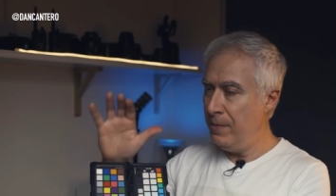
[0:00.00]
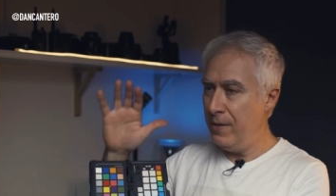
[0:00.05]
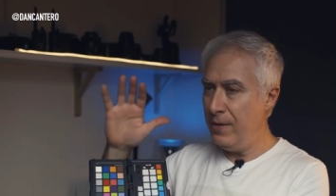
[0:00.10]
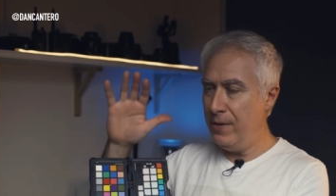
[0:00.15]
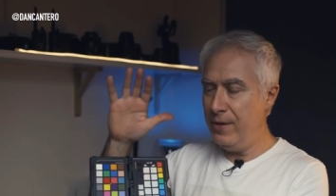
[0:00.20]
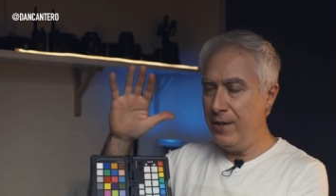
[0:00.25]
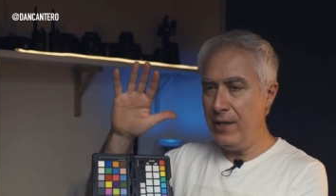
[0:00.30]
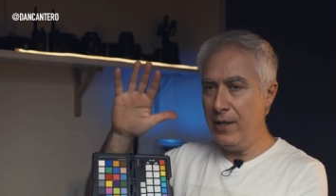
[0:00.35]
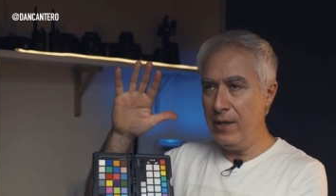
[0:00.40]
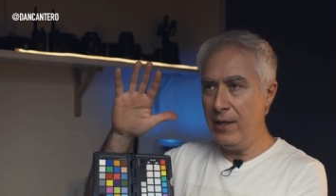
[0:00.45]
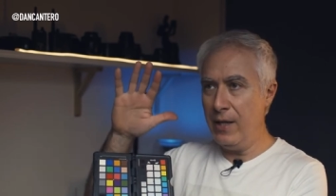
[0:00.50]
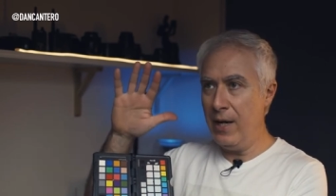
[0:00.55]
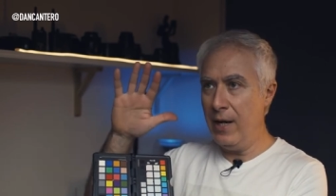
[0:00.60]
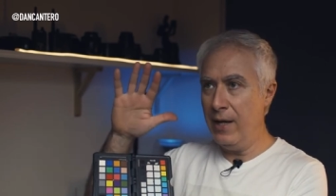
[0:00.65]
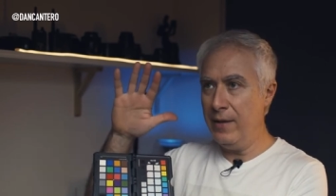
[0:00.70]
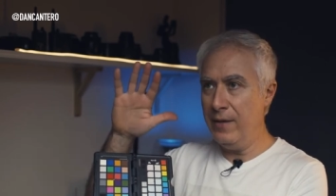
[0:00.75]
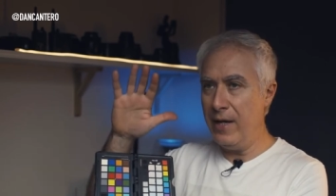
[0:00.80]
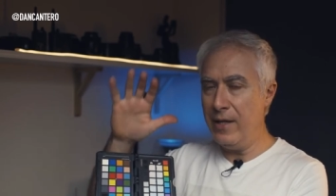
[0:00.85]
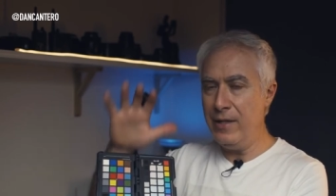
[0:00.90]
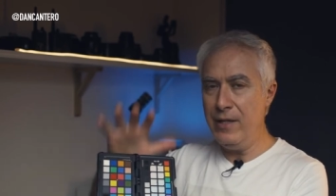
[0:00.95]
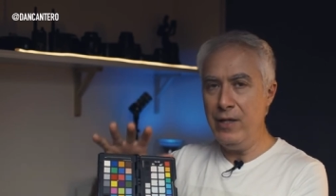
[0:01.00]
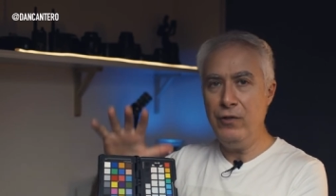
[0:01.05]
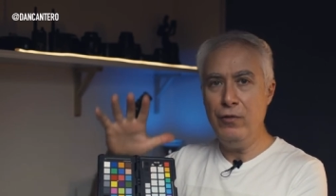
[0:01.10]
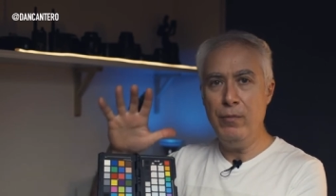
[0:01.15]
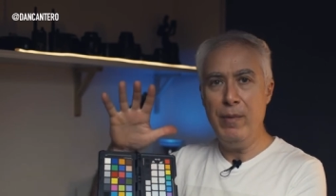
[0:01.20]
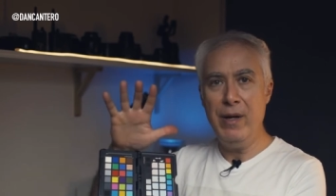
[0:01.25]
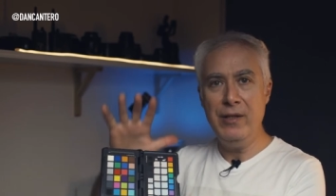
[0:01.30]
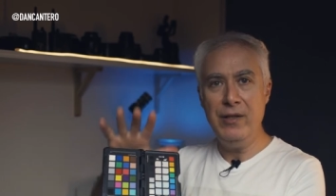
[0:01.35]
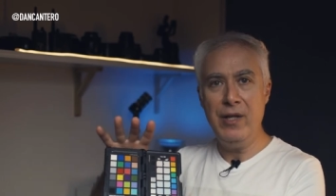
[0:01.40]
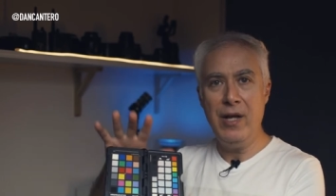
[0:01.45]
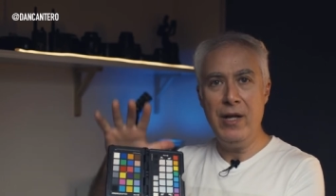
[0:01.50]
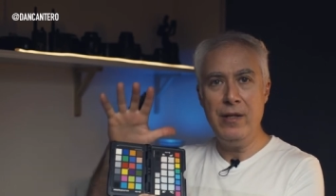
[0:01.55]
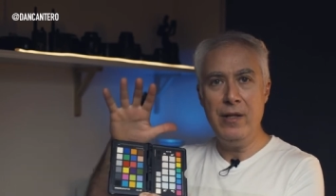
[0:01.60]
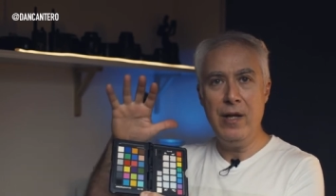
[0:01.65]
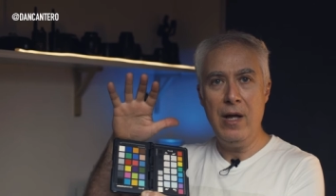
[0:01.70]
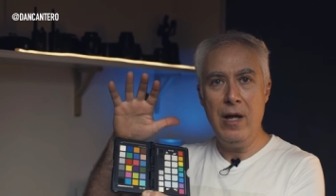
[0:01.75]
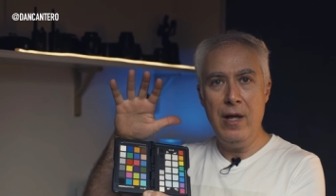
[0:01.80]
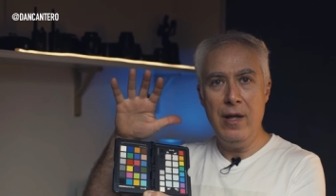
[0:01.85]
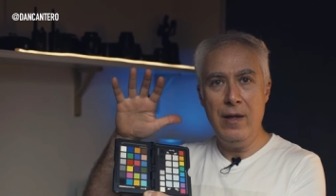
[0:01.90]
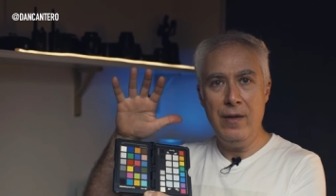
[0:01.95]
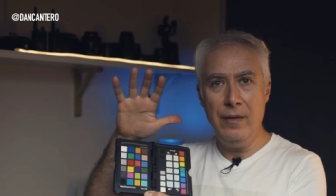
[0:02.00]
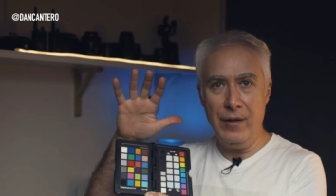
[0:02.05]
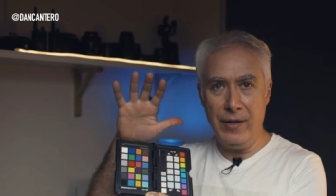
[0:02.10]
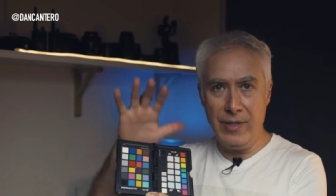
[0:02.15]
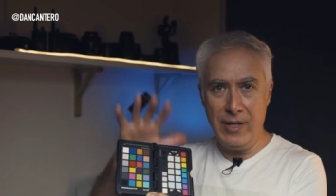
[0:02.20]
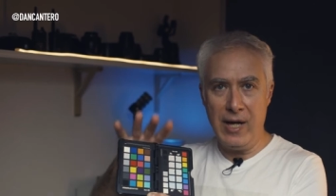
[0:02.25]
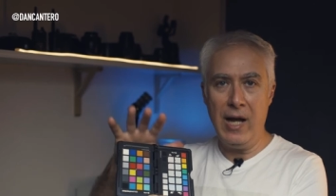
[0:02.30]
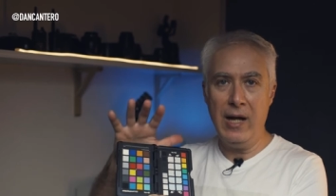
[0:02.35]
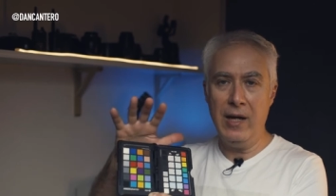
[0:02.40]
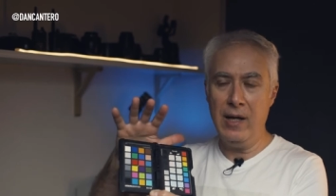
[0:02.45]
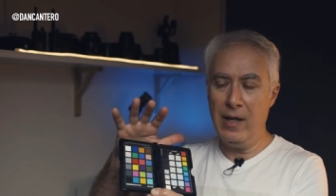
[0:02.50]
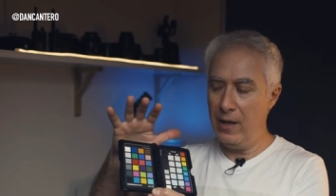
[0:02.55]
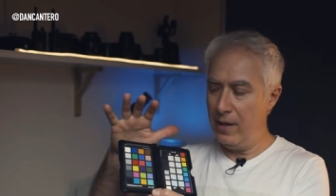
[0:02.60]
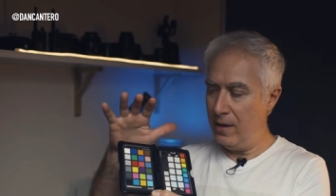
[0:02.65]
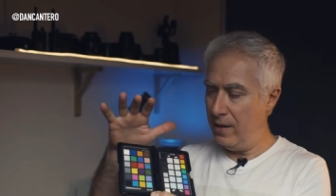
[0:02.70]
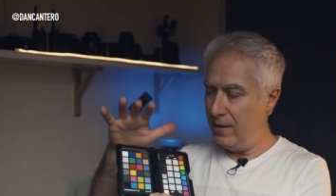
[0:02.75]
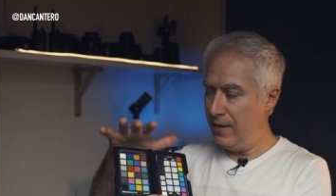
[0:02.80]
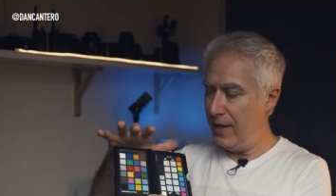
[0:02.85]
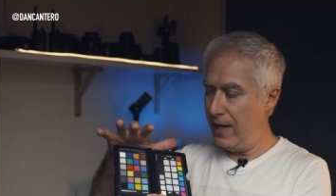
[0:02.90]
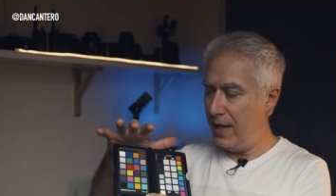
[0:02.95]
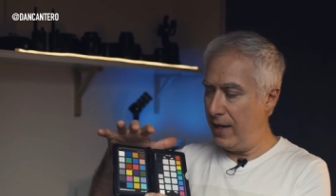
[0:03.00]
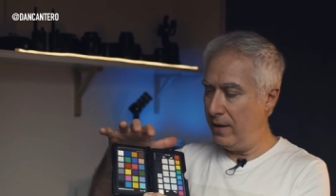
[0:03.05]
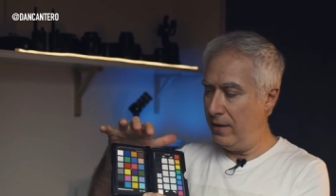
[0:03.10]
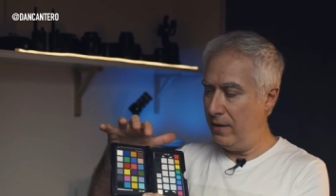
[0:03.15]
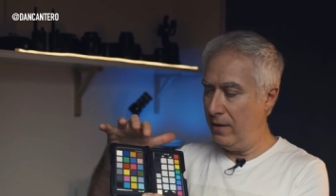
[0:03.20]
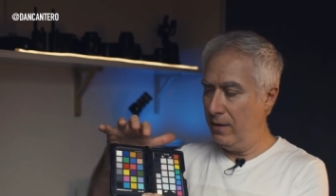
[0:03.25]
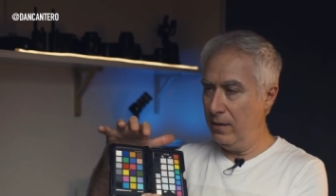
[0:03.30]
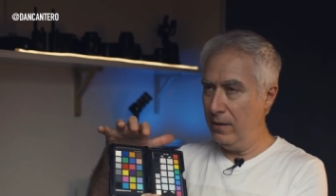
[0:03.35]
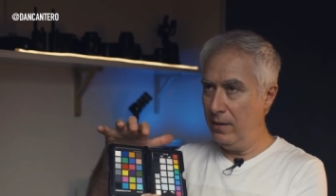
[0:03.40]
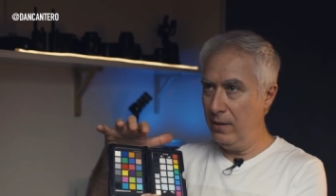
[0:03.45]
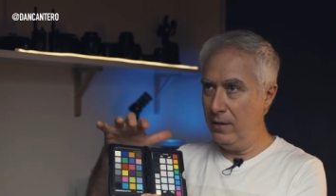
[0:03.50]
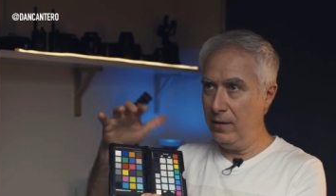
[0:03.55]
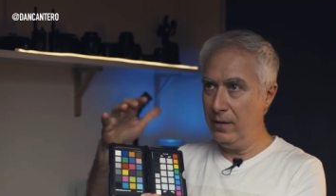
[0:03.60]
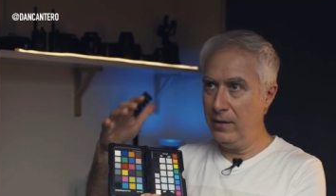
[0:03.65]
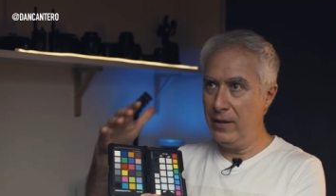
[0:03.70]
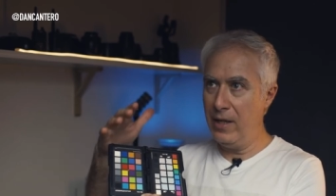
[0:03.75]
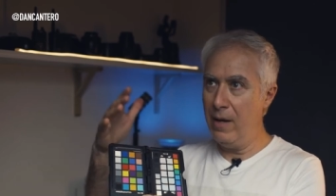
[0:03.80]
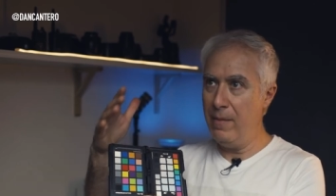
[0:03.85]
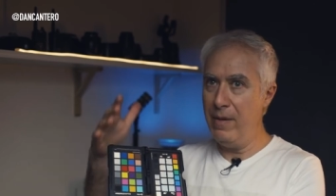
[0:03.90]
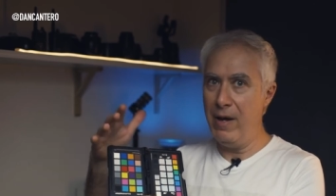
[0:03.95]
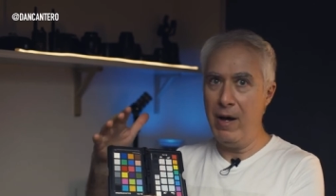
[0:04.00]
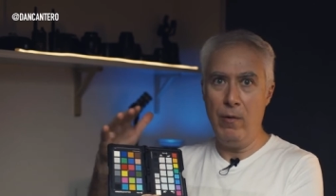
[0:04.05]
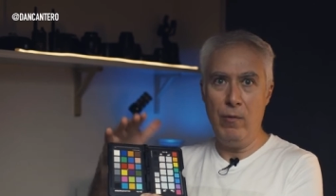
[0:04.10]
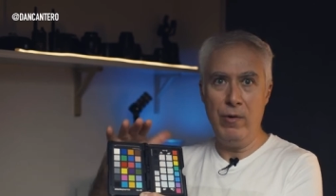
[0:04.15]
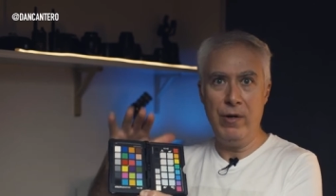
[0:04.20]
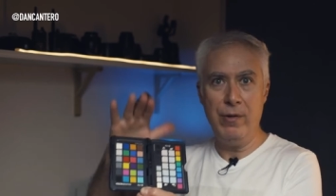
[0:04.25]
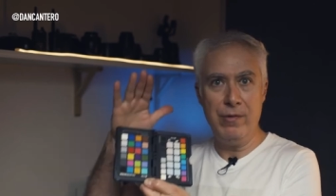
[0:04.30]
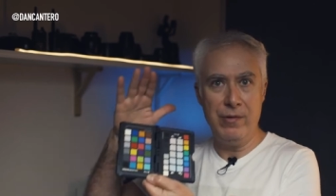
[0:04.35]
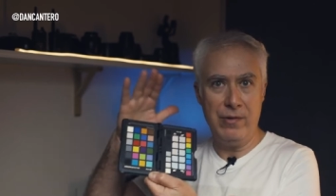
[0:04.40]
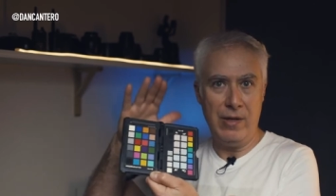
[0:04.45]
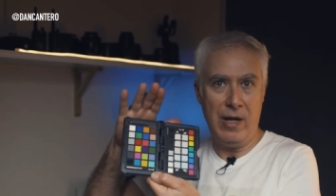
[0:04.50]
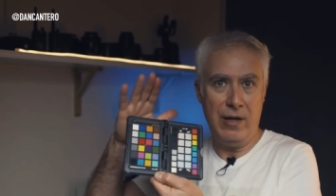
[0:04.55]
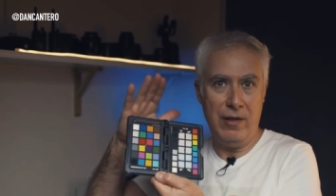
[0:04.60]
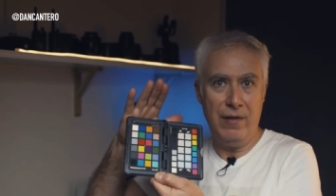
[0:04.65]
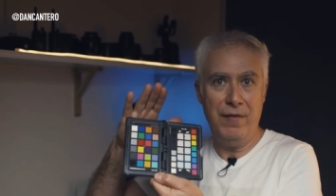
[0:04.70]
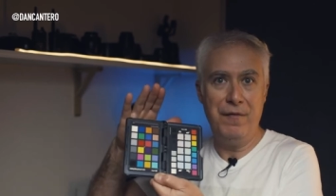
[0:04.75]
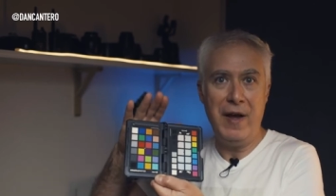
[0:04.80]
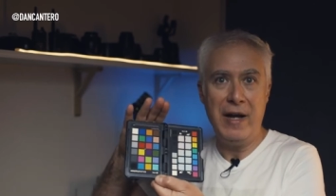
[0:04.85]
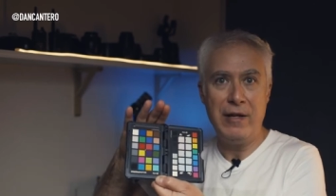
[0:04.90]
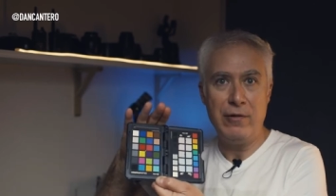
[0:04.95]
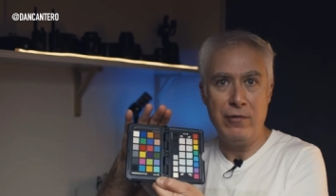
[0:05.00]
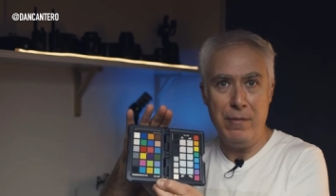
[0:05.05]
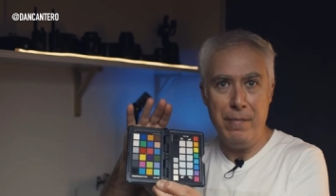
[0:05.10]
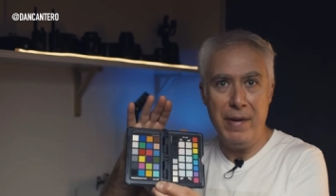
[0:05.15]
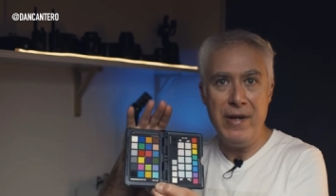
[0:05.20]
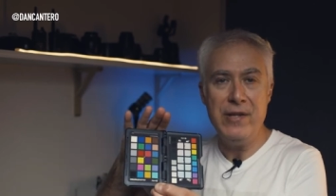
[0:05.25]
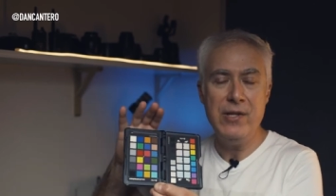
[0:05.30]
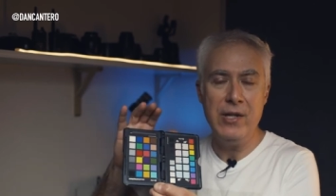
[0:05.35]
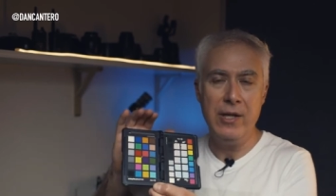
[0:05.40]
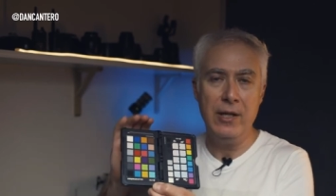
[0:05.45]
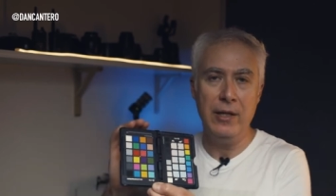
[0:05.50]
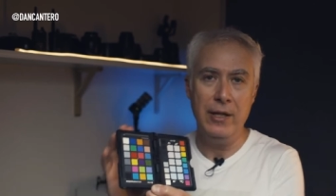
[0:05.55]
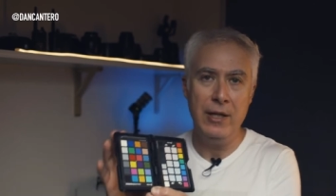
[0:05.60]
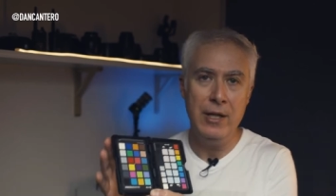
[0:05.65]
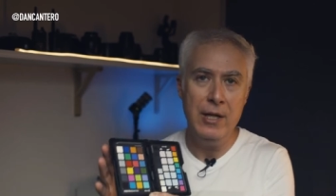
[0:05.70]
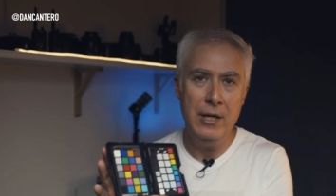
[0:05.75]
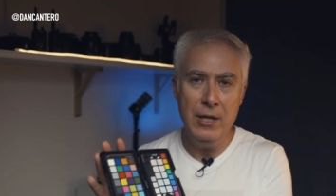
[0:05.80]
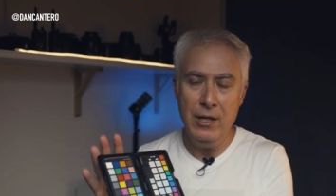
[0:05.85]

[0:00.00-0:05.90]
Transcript: the, uh, they need to maintain the color that it came out when it was out of the factory, basically.